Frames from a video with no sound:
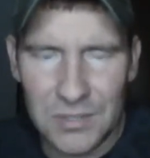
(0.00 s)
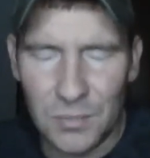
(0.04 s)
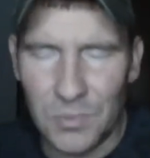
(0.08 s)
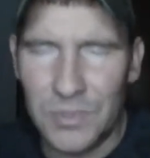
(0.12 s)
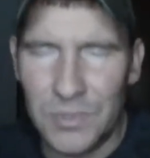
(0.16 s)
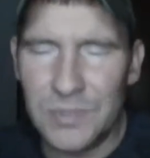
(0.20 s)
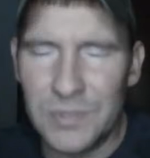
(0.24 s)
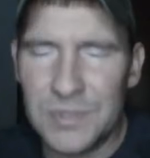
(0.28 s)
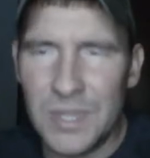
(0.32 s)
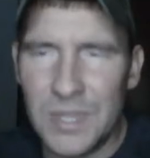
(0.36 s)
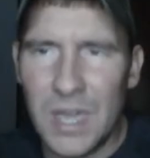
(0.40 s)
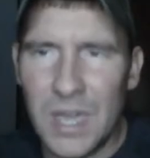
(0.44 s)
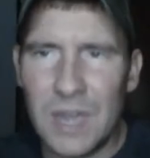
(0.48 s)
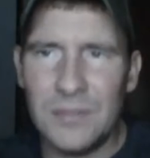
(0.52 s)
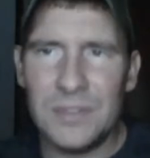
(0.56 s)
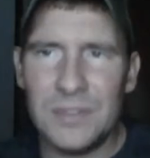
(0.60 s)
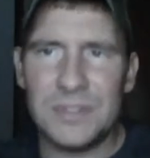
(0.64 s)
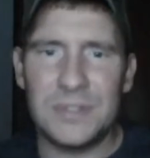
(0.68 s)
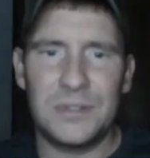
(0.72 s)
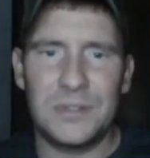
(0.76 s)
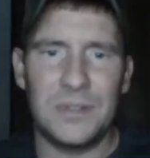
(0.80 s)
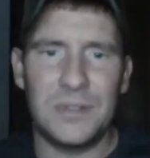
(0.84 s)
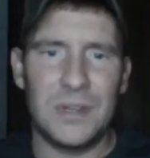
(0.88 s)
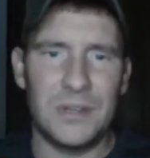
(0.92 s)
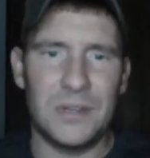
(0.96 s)
Well, there's
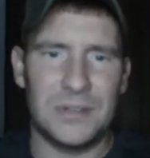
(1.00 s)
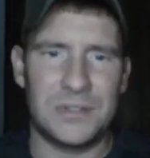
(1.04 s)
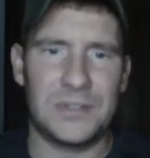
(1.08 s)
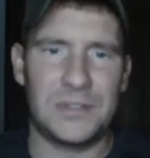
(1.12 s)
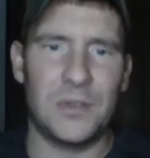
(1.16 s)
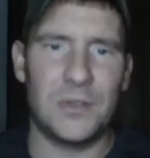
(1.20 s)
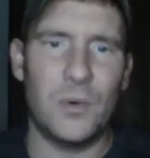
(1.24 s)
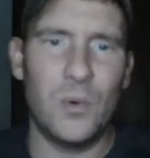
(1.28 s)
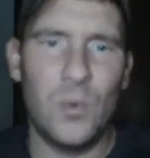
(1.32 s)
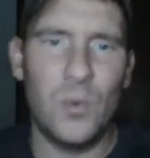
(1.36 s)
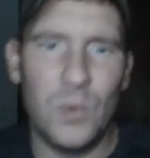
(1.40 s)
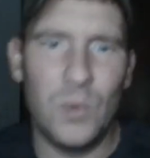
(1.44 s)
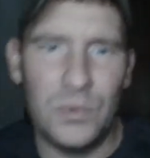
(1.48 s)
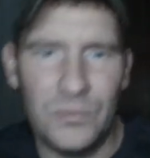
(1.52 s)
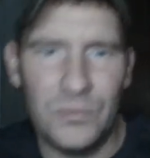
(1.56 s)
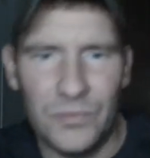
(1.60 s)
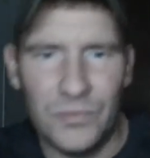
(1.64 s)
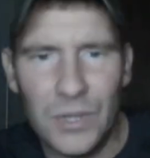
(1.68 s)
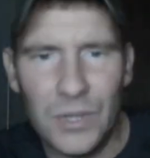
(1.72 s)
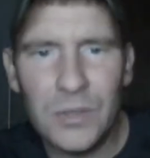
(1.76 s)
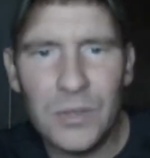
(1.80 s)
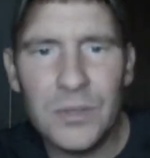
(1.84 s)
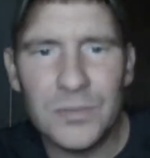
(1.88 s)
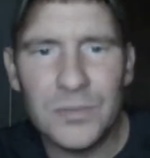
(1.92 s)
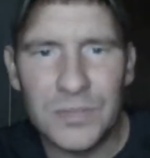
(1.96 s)
obviously not a soul
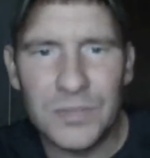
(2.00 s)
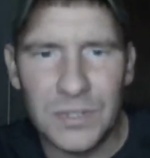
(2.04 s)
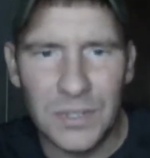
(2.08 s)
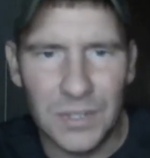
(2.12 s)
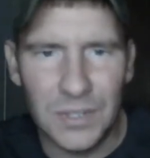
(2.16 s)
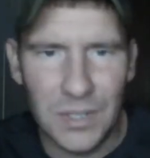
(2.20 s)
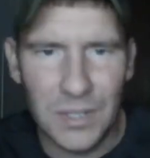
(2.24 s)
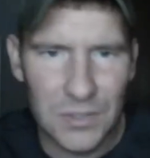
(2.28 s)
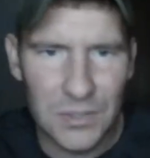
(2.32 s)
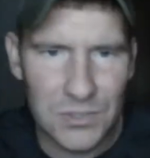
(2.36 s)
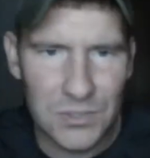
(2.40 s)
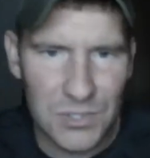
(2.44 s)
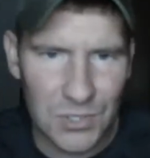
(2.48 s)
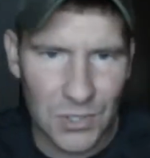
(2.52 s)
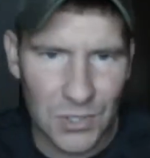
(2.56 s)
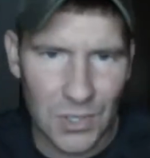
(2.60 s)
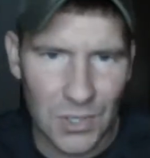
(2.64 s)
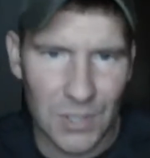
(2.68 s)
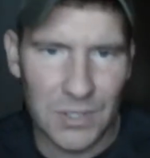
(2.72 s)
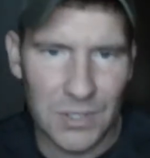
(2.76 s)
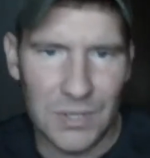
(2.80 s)
involved in a gunshot.